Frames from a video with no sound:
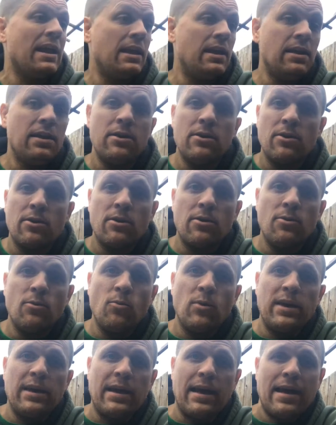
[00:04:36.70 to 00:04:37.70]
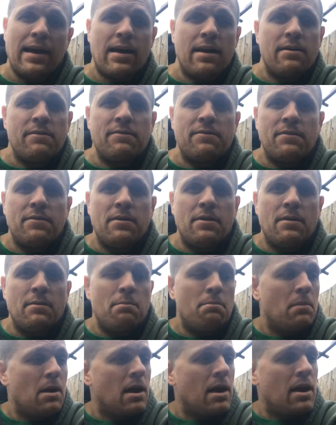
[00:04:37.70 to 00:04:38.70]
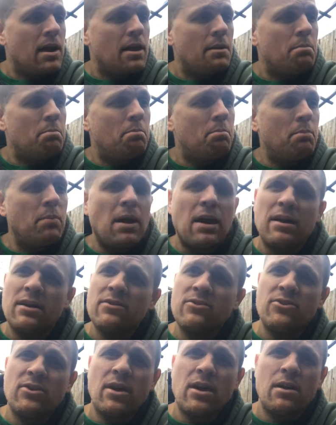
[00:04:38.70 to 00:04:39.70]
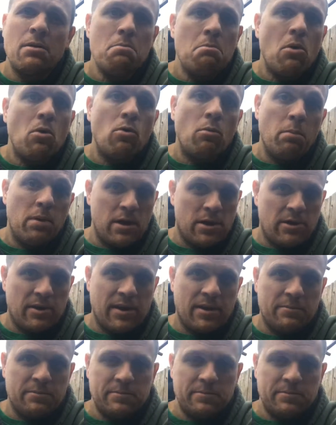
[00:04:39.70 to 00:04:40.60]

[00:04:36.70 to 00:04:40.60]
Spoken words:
here we have my Pakistan mulberry.